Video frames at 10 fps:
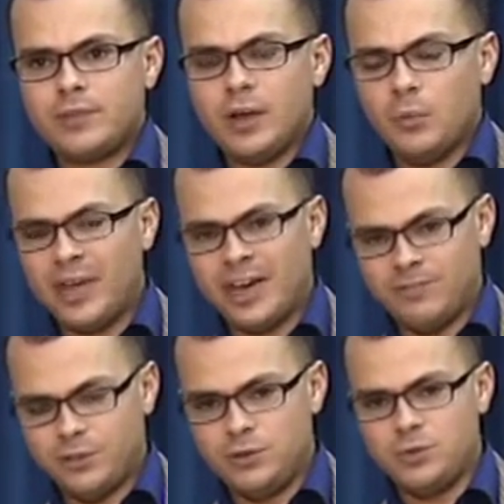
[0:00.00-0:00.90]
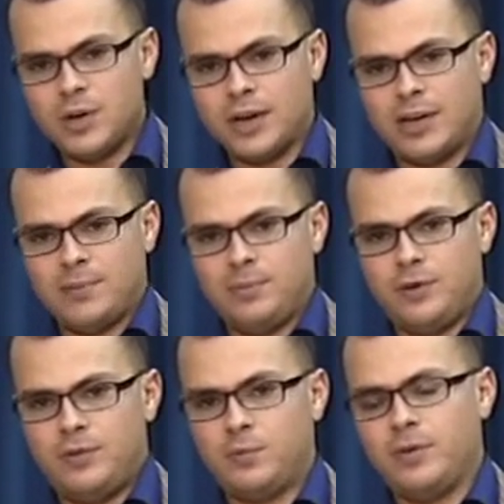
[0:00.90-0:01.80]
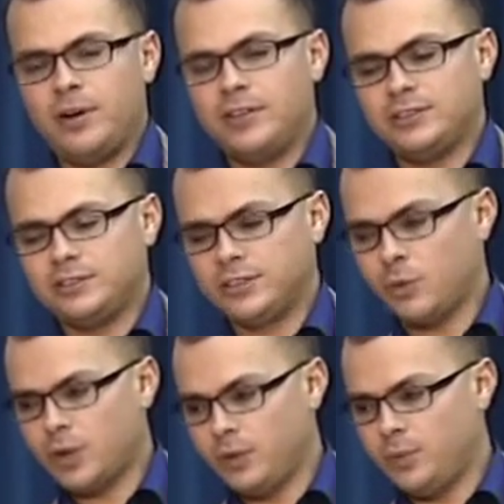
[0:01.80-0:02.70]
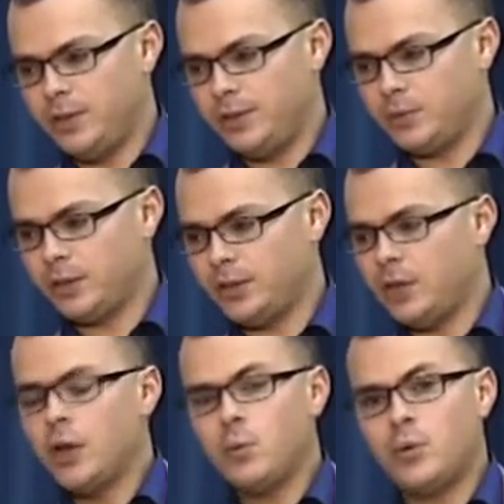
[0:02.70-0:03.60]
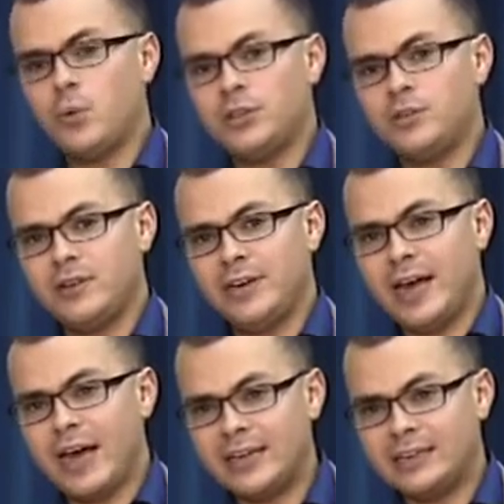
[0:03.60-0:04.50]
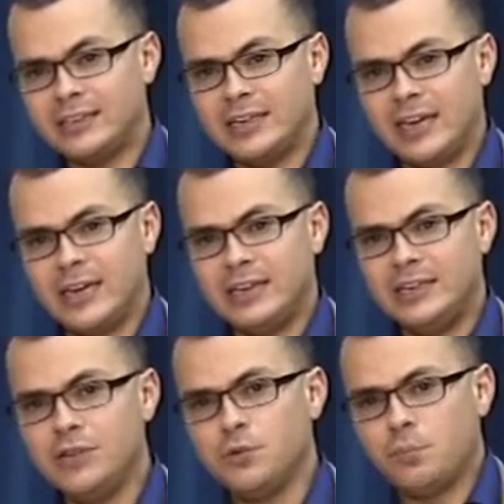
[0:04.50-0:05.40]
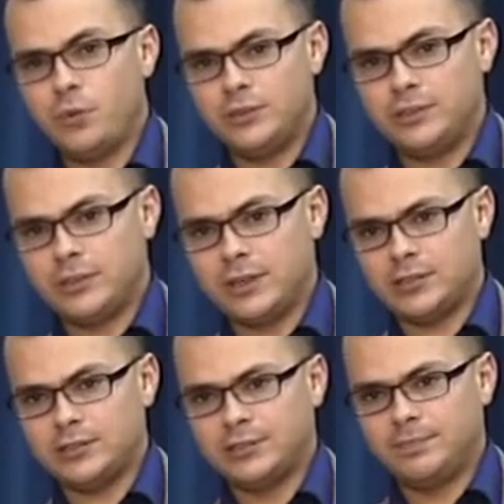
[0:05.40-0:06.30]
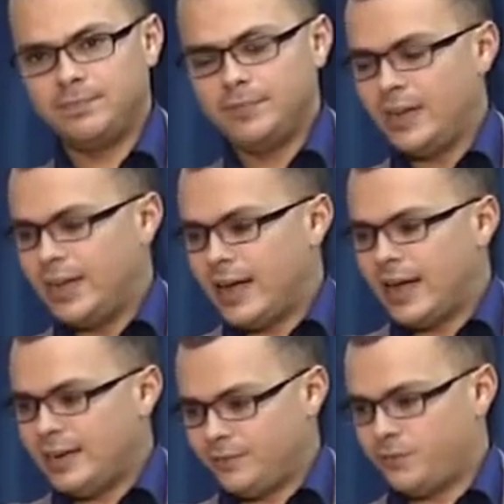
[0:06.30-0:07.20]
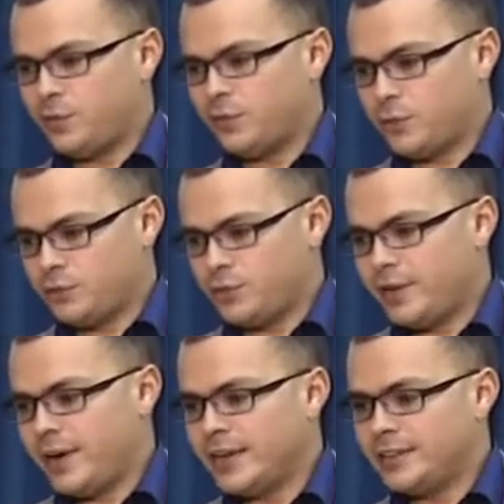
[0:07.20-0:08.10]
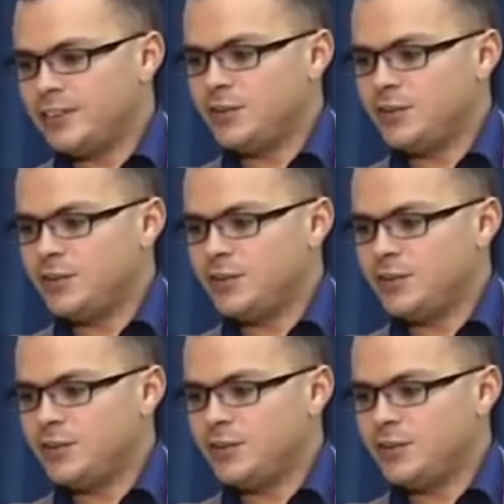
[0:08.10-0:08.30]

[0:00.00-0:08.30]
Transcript: we have to do a couple of operations. So what do we need? Well, we want to create a new point charge. And of course, to create a new